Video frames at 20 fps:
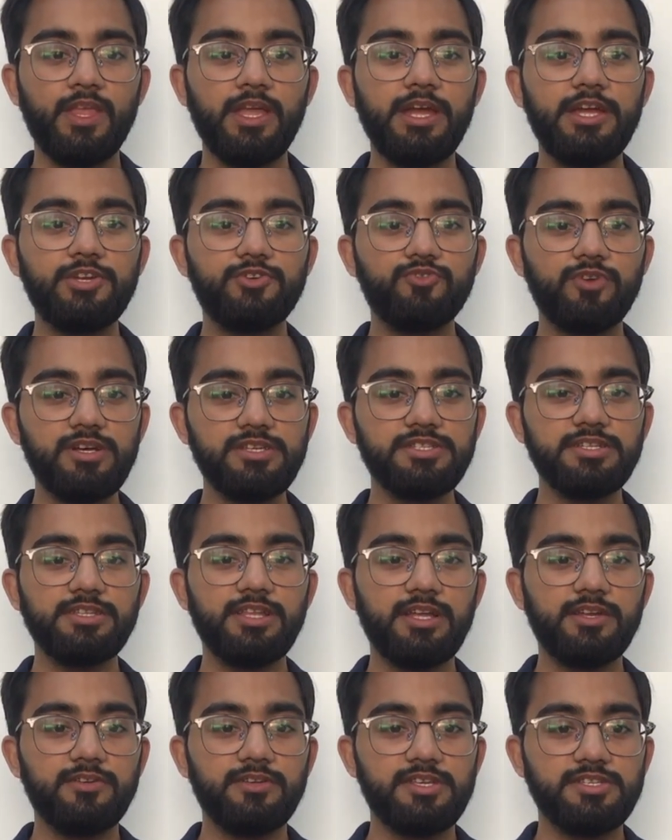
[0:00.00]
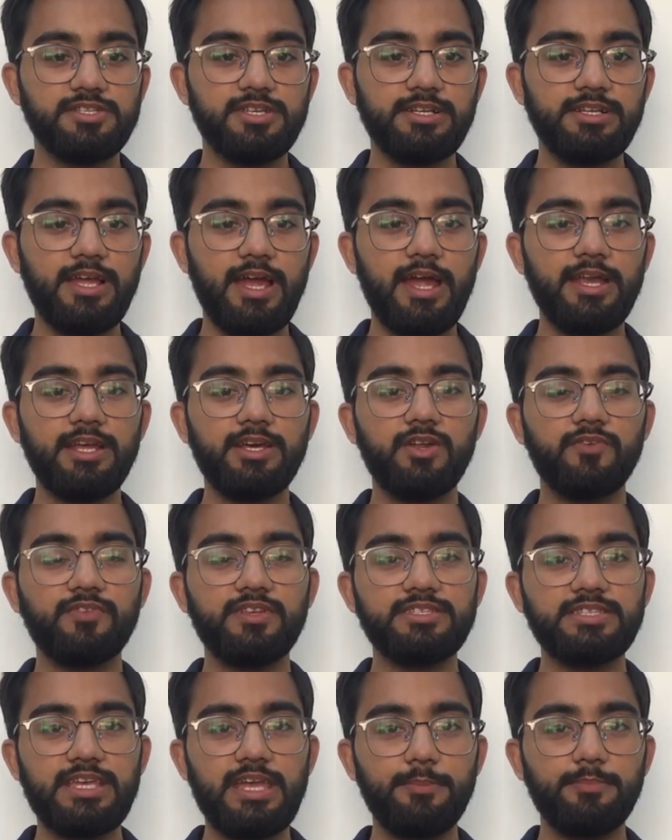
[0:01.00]
Interest in unregistered land are
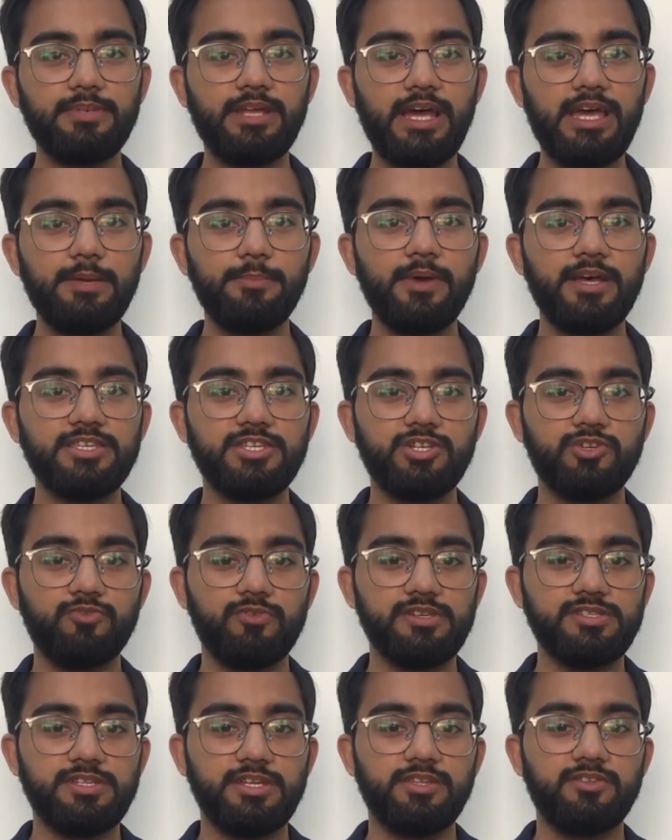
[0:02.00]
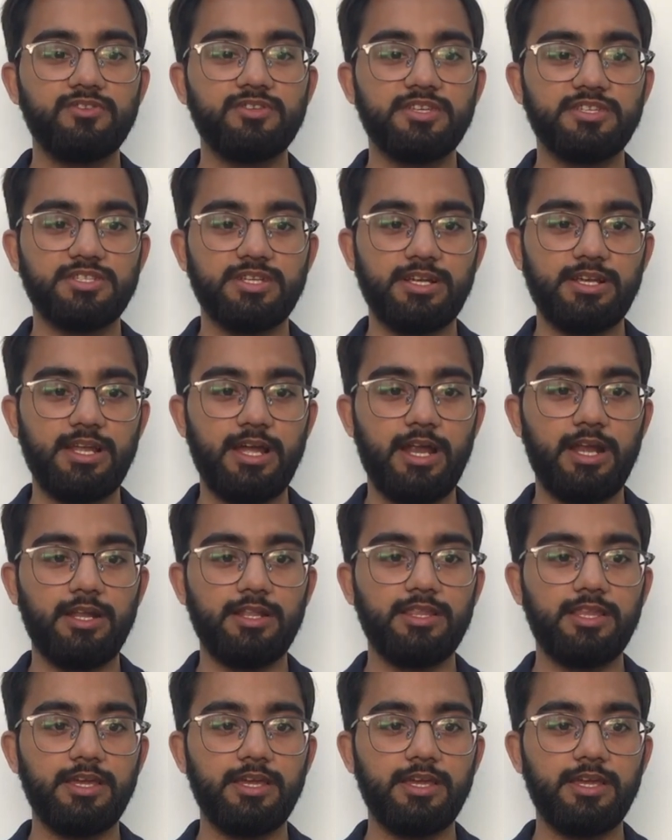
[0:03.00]
of the same type as interest in registered land.